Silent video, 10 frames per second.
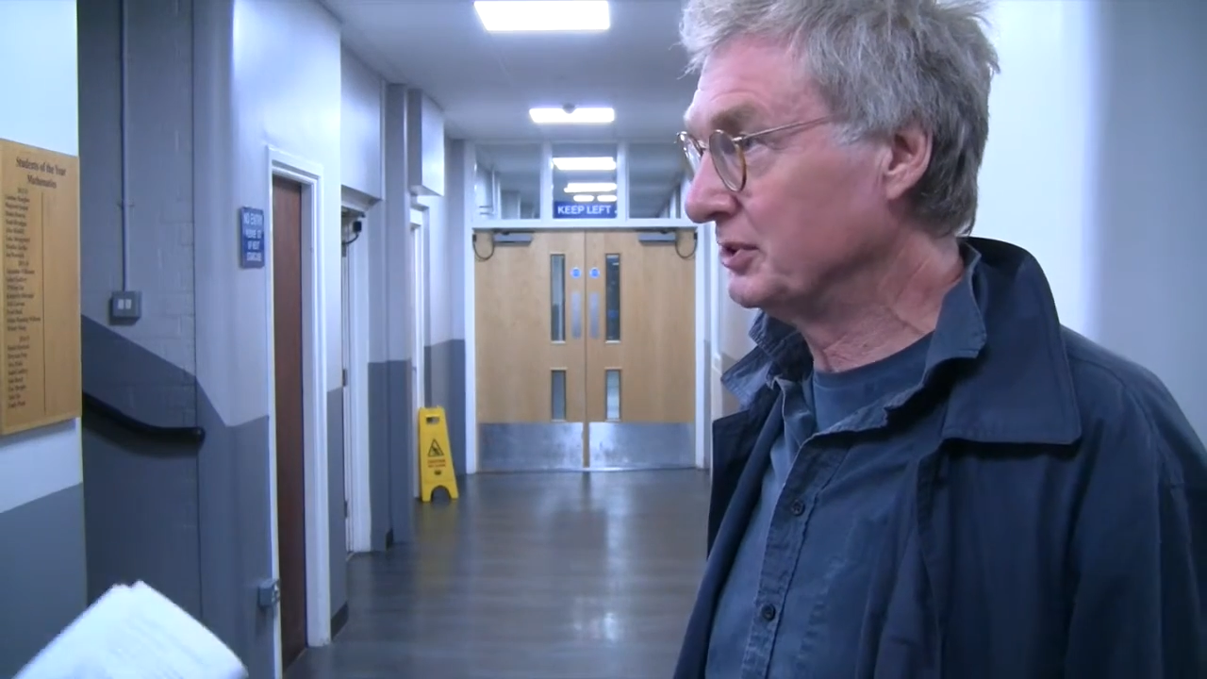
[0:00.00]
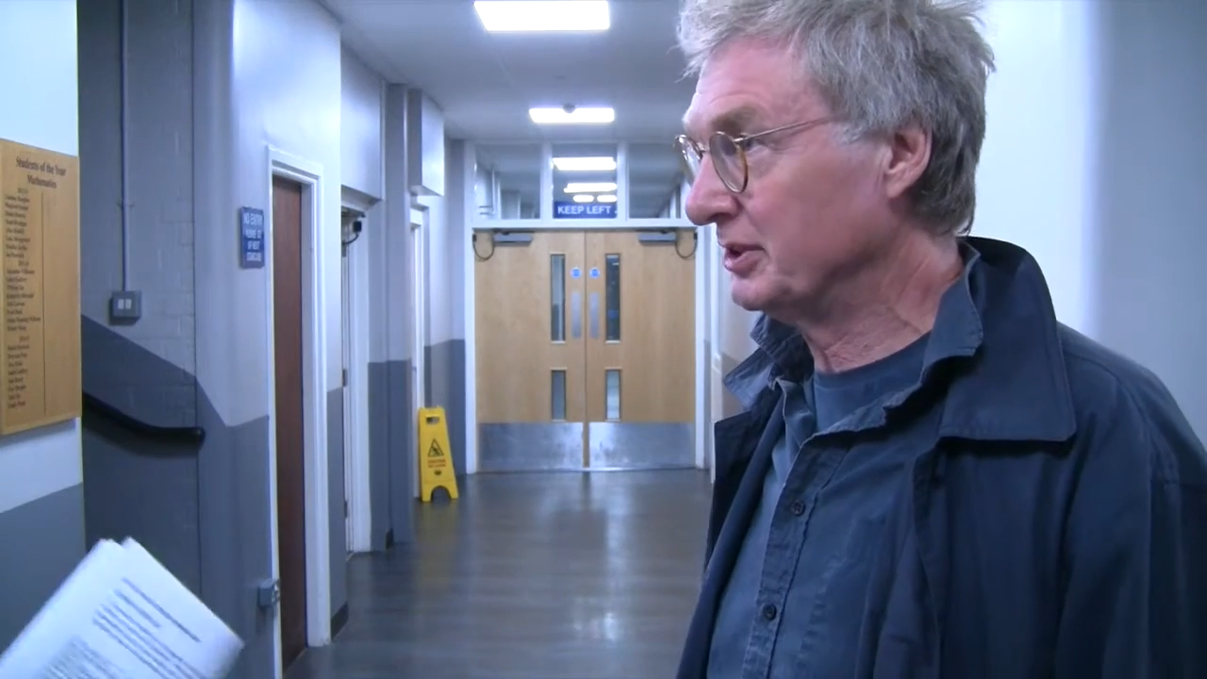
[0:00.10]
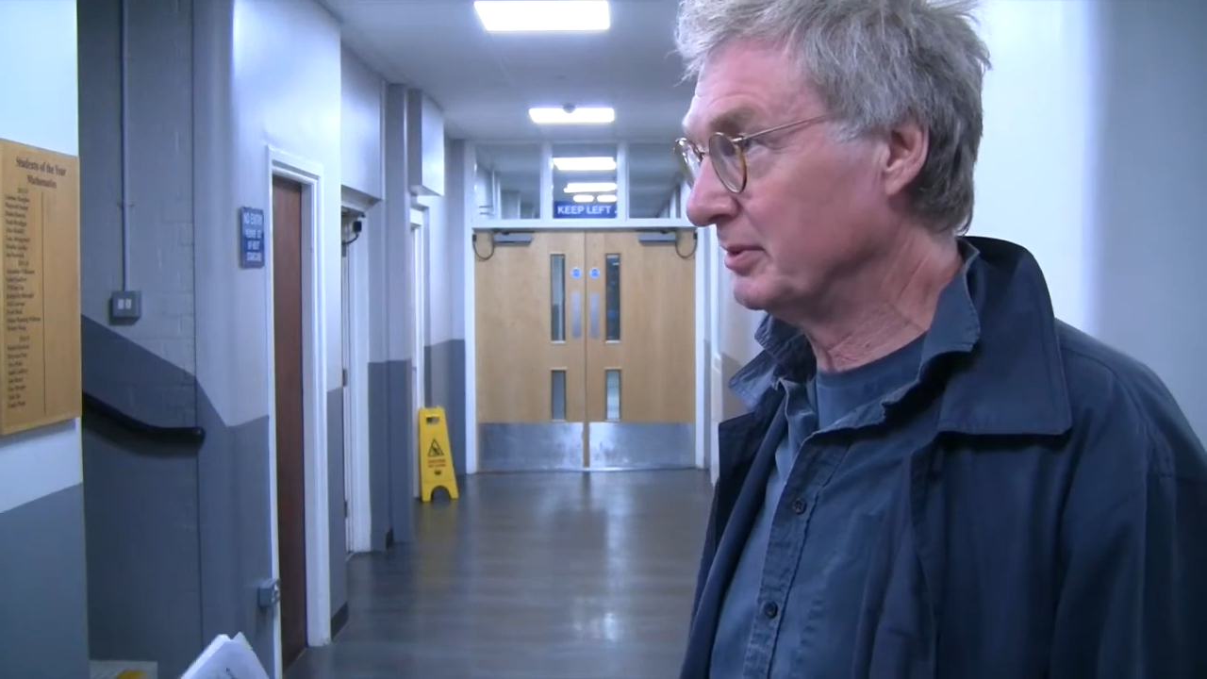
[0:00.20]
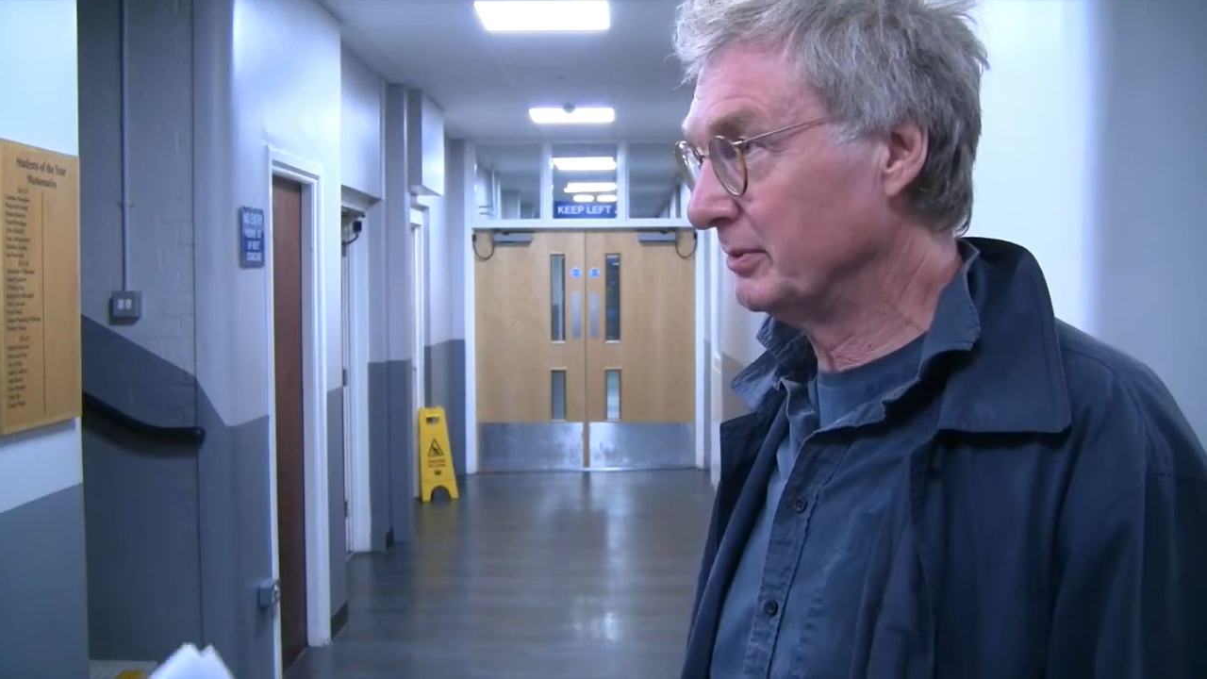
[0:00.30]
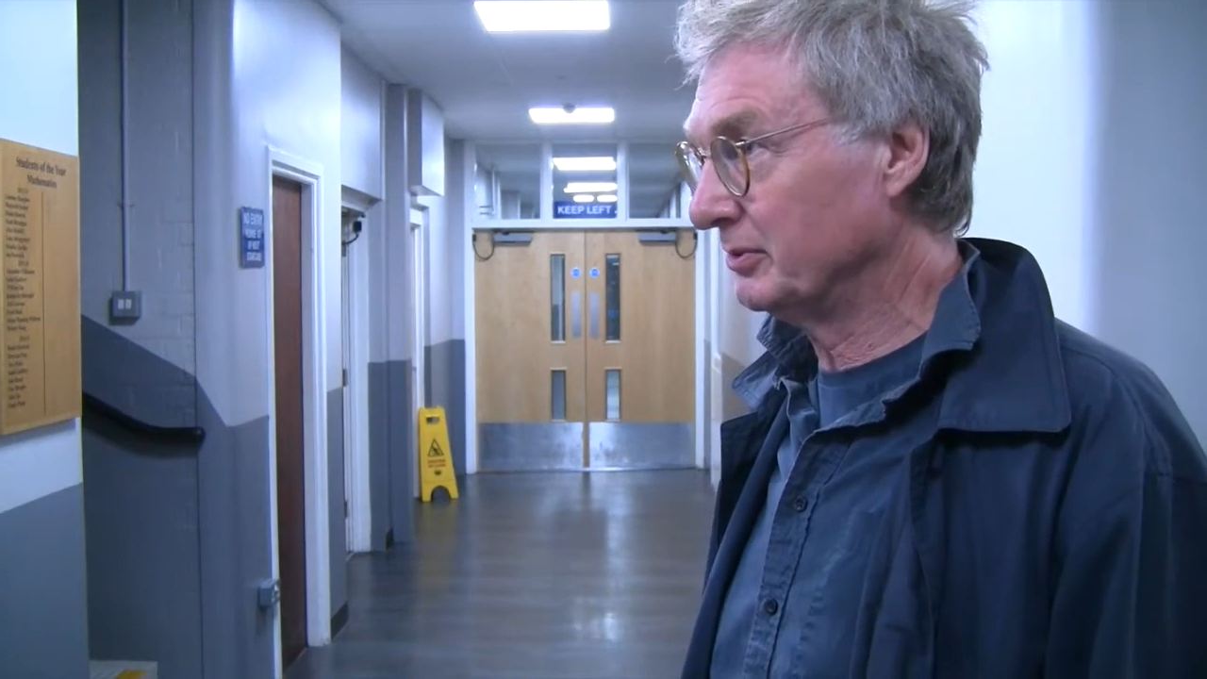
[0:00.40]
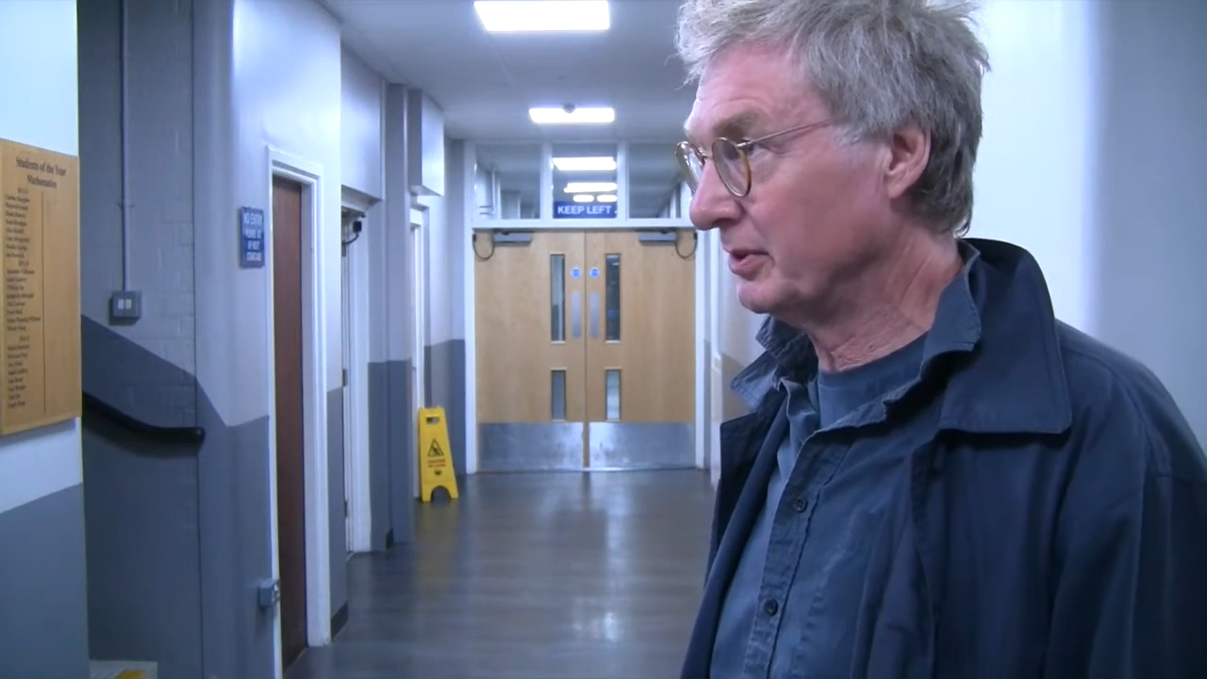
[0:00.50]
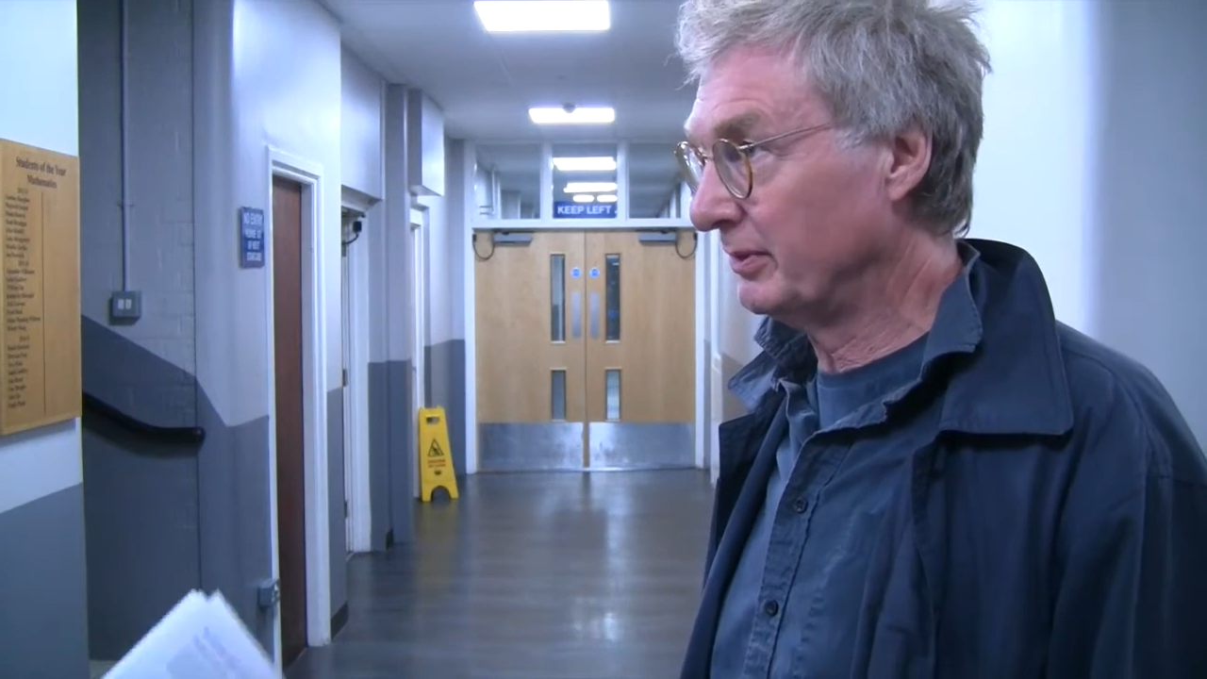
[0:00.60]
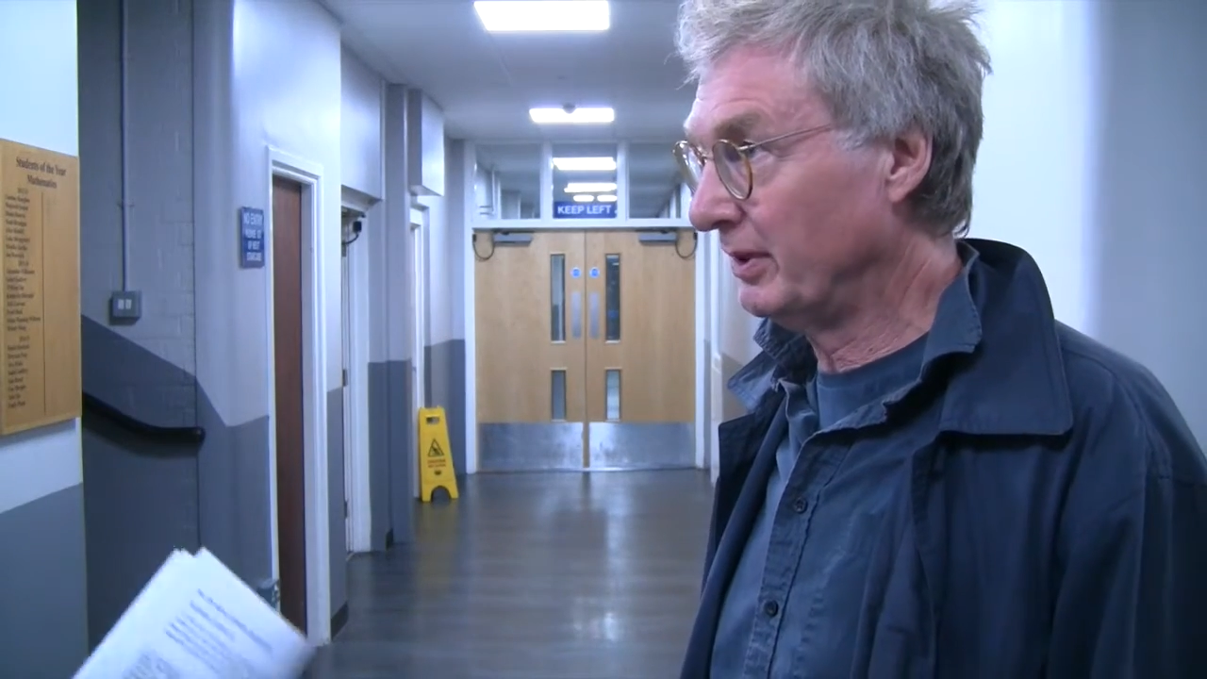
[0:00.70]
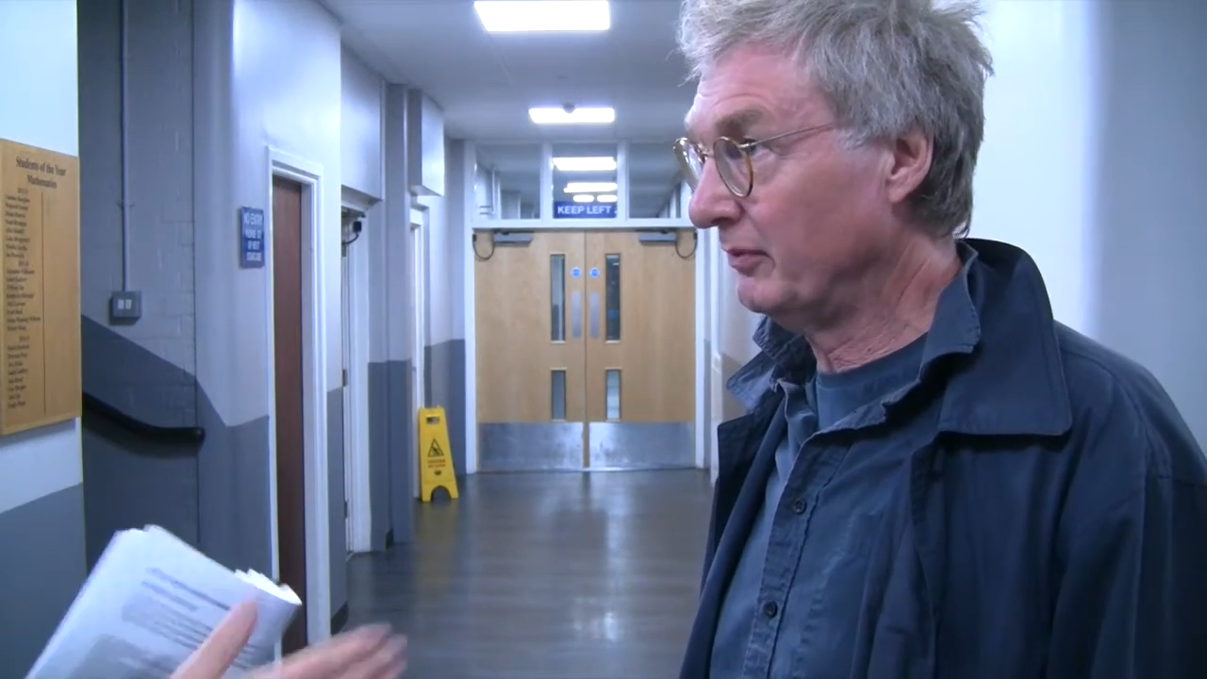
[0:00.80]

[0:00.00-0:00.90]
trees on Milton Road.